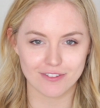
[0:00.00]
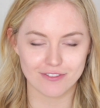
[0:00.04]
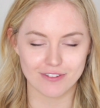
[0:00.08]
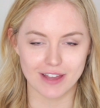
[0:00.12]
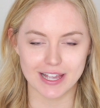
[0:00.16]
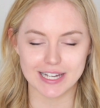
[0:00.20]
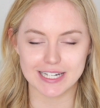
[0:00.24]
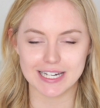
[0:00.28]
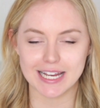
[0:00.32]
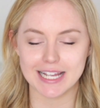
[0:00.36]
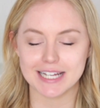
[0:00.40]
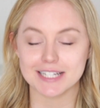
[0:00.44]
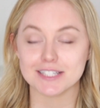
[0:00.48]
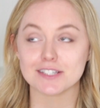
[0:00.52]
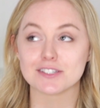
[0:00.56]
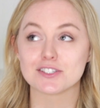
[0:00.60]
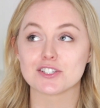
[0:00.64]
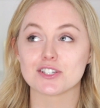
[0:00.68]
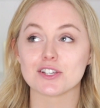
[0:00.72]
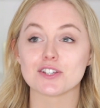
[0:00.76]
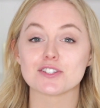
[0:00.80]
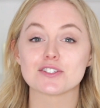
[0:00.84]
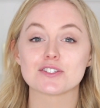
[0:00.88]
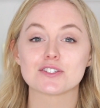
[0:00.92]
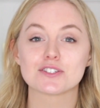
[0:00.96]
effect and
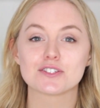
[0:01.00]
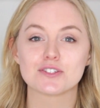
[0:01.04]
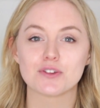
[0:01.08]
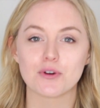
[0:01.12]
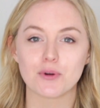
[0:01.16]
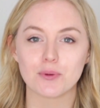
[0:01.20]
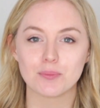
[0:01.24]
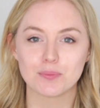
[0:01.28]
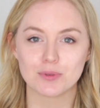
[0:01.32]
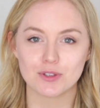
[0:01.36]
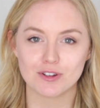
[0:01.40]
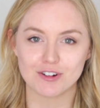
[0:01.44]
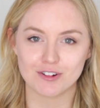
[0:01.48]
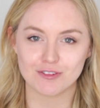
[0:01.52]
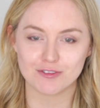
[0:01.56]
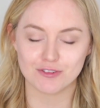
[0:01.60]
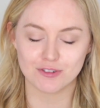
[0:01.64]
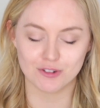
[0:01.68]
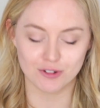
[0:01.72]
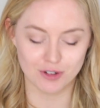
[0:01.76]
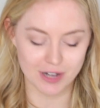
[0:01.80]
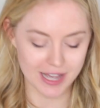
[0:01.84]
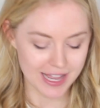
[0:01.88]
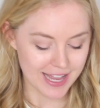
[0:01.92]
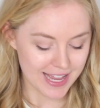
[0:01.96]
it's just so
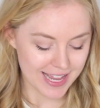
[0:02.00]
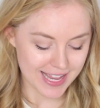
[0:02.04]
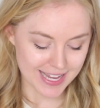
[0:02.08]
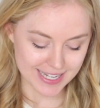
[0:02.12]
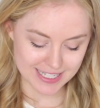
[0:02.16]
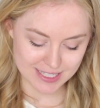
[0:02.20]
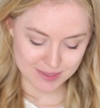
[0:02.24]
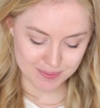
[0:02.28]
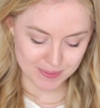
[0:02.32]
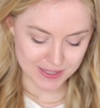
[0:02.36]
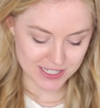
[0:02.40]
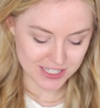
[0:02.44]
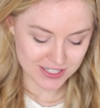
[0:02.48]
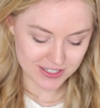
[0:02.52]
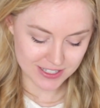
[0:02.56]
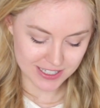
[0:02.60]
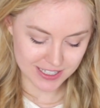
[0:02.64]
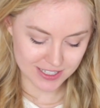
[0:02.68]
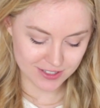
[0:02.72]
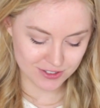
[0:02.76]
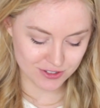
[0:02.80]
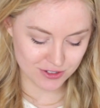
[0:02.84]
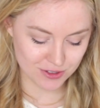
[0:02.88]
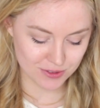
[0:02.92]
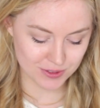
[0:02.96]
beautiful,
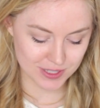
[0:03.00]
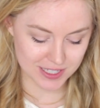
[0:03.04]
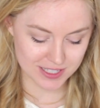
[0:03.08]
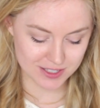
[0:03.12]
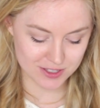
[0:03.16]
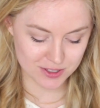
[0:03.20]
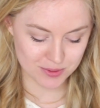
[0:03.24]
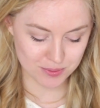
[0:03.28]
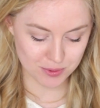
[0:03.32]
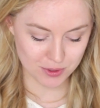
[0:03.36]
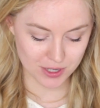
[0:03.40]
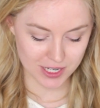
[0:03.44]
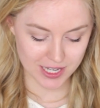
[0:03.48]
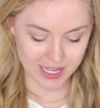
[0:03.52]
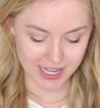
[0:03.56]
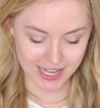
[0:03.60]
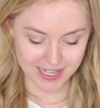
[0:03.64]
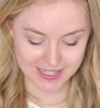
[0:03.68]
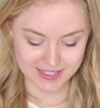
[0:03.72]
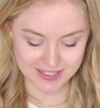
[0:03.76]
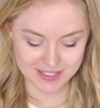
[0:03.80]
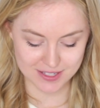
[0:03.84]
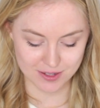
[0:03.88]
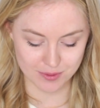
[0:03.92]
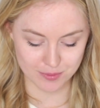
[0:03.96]
especially during spring
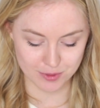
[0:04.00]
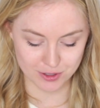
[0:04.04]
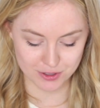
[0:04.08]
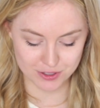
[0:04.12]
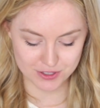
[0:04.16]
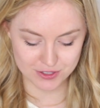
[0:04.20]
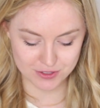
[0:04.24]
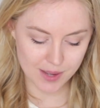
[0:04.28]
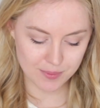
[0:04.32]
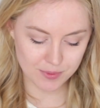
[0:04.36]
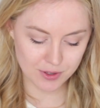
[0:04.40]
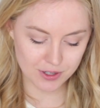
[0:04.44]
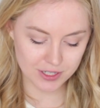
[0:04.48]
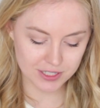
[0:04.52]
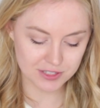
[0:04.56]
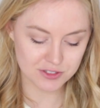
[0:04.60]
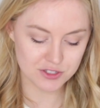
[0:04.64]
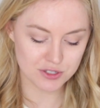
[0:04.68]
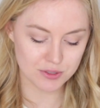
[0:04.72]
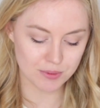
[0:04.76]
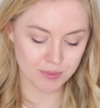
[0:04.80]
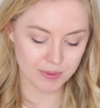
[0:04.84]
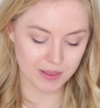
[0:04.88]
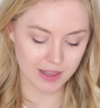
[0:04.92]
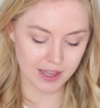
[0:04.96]
and summers. I'm going
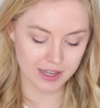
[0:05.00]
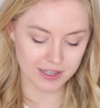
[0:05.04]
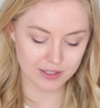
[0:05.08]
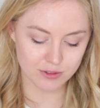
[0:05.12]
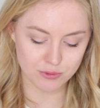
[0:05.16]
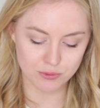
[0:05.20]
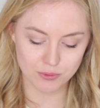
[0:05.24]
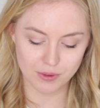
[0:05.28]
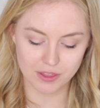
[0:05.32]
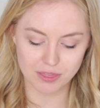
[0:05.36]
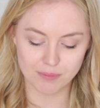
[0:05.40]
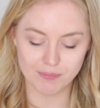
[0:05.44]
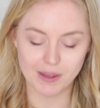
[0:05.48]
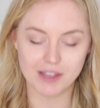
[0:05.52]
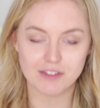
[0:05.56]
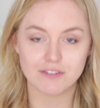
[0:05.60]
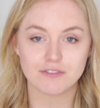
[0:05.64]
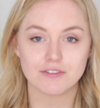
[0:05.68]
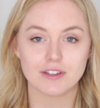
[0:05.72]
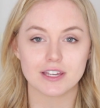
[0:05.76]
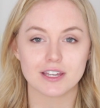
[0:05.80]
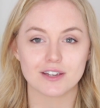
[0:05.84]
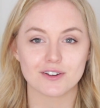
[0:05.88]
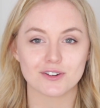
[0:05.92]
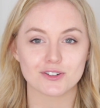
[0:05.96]
to apply it with my
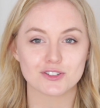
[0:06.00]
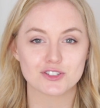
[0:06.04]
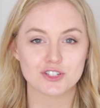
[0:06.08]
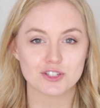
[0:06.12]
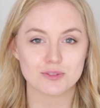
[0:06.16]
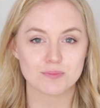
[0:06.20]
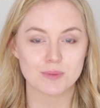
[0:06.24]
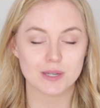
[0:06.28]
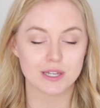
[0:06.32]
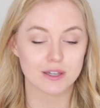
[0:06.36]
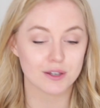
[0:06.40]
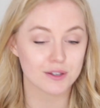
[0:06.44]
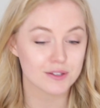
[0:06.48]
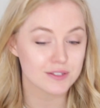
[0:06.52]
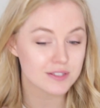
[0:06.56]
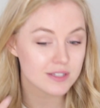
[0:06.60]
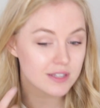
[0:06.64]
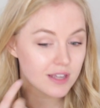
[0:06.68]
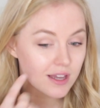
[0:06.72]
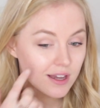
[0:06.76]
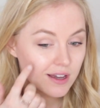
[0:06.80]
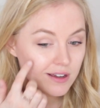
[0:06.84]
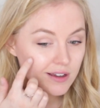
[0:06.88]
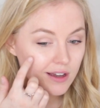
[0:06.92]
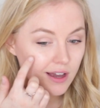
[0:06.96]
finger just because
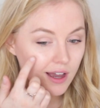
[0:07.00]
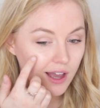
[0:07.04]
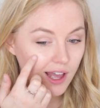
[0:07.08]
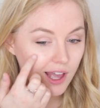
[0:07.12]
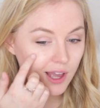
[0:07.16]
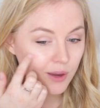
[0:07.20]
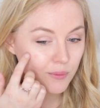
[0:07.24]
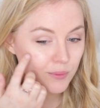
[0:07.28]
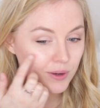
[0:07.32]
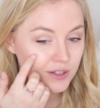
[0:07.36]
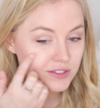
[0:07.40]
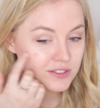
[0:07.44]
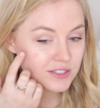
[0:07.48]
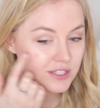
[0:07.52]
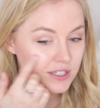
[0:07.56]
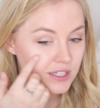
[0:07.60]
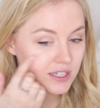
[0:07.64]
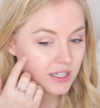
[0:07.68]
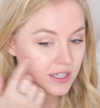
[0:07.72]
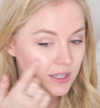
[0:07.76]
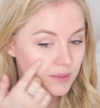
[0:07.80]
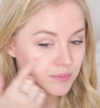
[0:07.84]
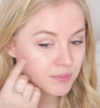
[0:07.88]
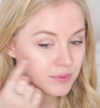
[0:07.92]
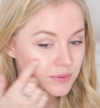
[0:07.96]
I want to
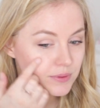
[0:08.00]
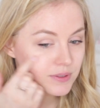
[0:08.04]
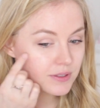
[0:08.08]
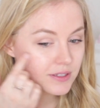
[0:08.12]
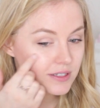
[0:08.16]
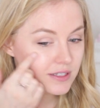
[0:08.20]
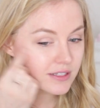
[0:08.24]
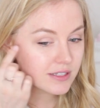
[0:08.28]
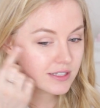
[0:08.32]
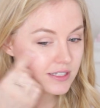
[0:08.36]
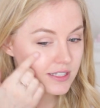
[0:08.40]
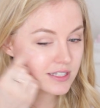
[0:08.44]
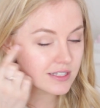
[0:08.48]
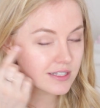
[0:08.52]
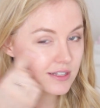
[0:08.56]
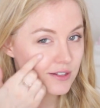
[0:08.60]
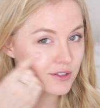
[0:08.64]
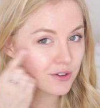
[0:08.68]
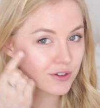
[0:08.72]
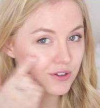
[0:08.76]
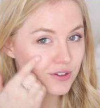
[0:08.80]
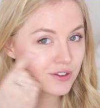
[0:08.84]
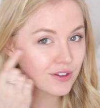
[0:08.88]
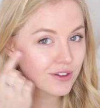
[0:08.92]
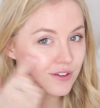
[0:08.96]
keep this
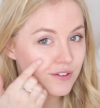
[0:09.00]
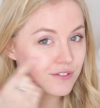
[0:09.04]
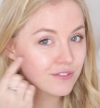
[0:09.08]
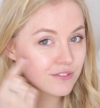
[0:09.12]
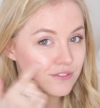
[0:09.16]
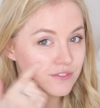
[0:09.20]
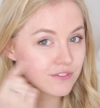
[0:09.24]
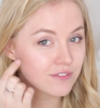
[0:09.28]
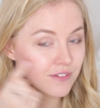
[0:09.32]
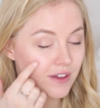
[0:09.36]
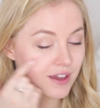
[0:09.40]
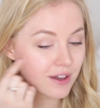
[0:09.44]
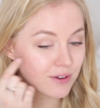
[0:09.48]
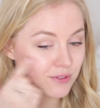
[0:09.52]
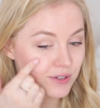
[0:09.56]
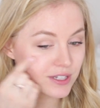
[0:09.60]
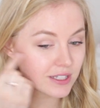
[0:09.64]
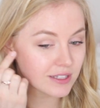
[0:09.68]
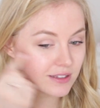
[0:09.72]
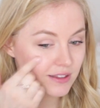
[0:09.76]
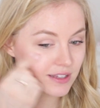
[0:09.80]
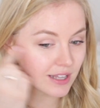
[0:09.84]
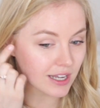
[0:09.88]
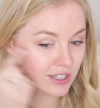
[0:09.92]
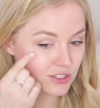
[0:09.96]
look
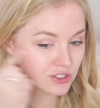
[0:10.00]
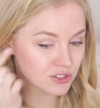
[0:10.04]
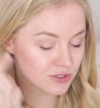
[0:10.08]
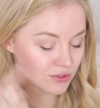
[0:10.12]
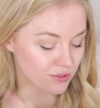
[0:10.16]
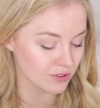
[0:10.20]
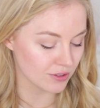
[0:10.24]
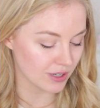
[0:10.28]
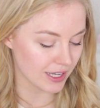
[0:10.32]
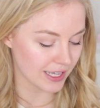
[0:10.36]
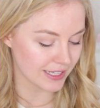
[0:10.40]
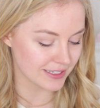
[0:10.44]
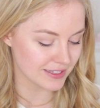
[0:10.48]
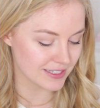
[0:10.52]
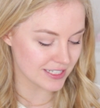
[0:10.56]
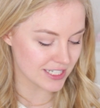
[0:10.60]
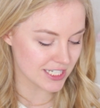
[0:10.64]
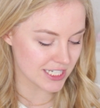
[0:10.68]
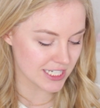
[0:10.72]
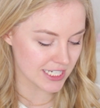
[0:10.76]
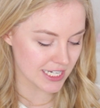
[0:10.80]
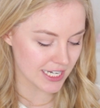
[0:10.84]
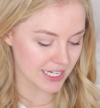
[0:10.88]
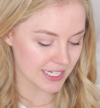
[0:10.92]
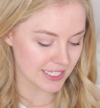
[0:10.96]
very natural, and the
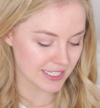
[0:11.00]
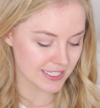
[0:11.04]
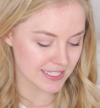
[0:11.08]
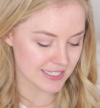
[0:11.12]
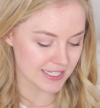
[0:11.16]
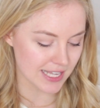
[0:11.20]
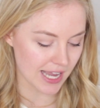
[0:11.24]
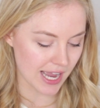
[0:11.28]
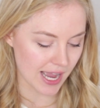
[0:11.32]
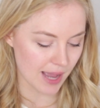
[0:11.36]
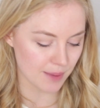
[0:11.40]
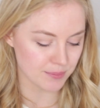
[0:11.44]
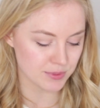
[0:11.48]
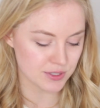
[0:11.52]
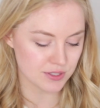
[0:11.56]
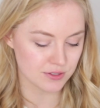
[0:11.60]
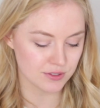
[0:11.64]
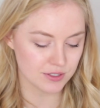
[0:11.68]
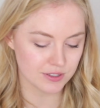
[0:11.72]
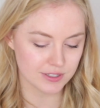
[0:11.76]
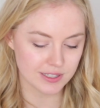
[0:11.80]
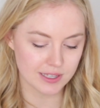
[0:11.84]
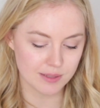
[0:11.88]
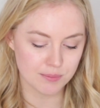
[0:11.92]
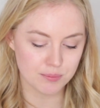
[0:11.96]
shade is
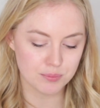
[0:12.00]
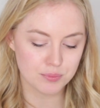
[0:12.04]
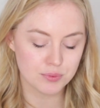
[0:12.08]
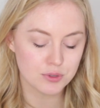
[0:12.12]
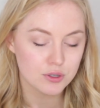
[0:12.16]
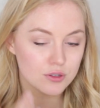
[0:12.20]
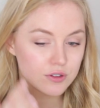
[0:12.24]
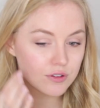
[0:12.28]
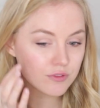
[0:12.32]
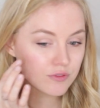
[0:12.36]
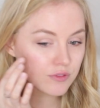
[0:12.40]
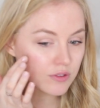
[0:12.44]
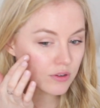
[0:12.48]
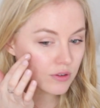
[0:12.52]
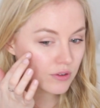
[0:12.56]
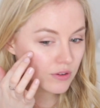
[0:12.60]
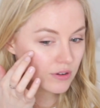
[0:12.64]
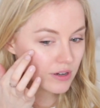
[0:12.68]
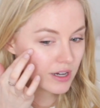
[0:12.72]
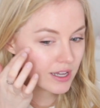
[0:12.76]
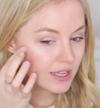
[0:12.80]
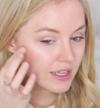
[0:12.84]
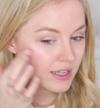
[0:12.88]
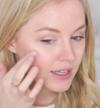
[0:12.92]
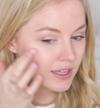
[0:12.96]
absolutely
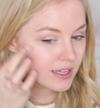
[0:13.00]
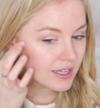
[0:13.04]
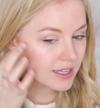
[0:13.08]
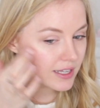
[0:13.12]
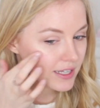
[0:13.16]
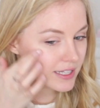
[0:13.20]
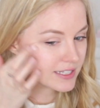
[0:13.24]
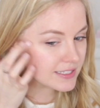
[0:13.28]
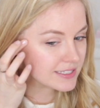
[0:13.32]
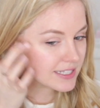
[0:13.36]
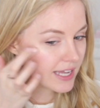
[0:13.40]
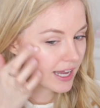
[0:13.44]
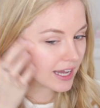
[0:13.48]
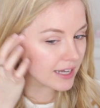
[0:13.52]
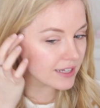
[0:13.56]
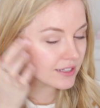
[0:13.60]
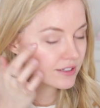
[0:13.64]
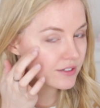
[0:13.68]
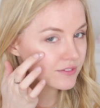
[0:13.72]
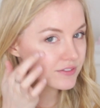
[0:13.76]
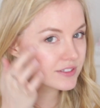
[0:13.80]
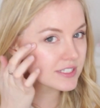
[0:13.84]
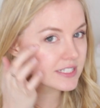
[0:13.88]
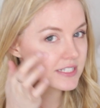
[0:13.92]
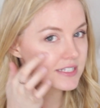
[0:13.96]
beautiful. It's kind
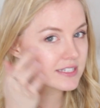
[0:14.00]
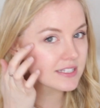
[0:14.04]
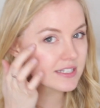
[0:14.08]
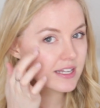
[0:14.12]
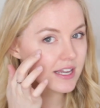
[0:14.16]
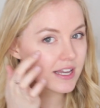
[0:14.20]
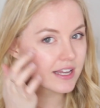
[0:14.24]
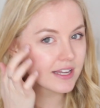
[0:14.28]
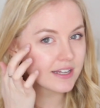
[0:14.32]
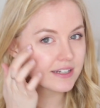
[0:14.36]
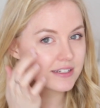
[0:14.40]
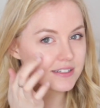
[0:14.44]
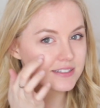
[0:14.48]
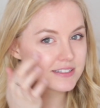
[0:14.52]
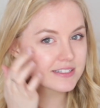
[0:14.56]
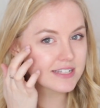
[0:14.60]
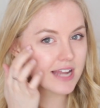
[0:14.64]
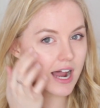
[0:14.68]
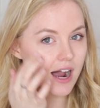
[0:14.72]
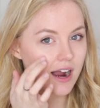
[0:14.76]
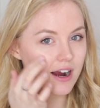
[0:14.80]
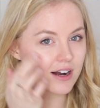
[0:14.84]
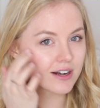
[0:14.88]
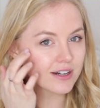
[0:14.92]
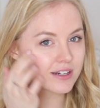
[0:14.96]
of this
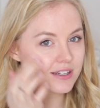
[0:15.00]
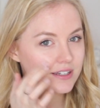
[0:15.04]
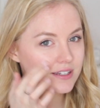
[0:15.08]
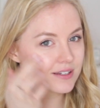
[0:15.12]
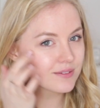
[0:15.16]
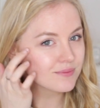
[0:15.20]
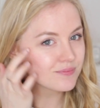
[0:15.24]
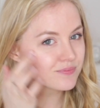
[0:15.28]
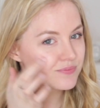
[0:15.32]
dark